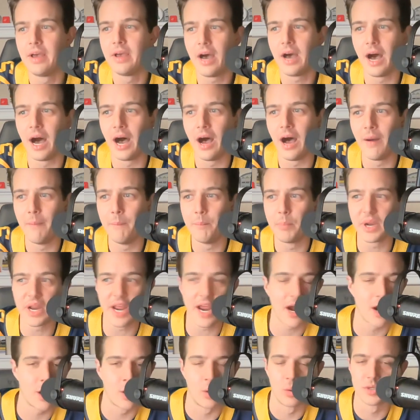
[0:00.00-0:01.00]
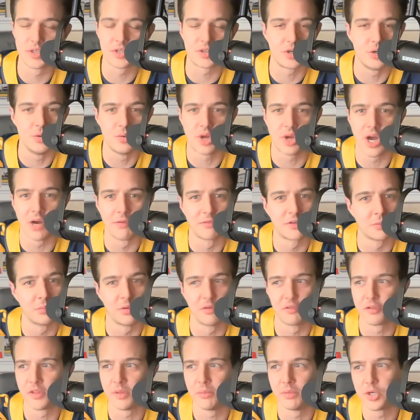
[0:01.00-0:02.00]
But Harrell was too comfortable
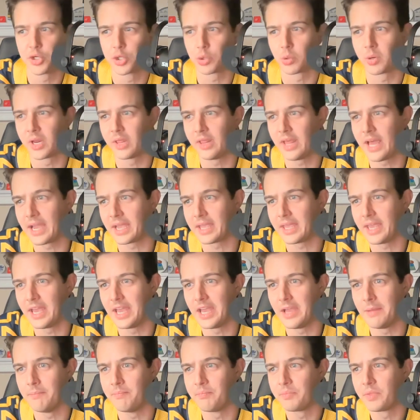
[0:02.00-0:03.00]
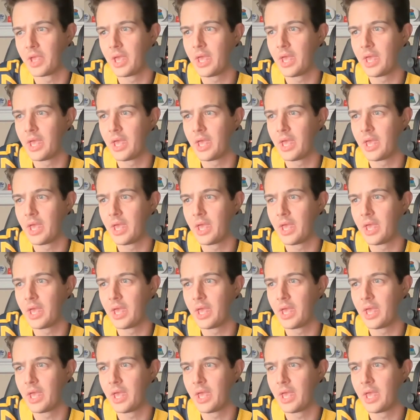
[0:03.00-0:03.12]
for the majority of that game.